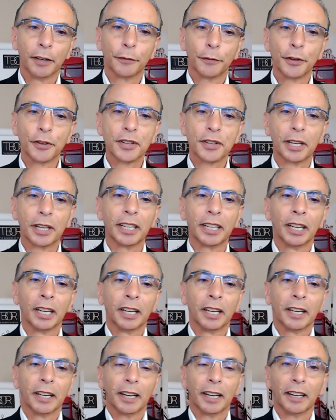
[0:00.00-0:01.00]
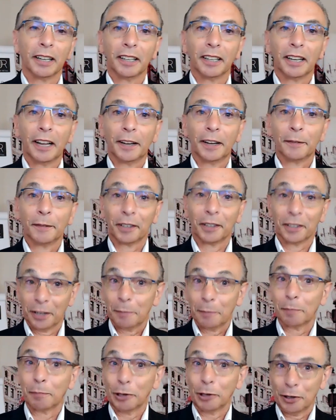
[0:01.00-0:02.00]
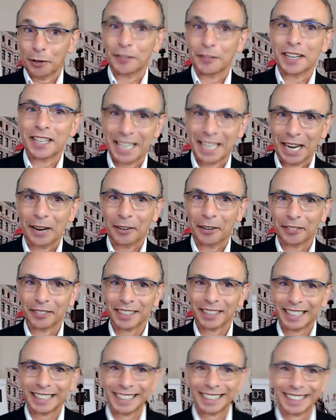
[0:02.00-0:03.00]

Firstly, I'm going to blurt these out.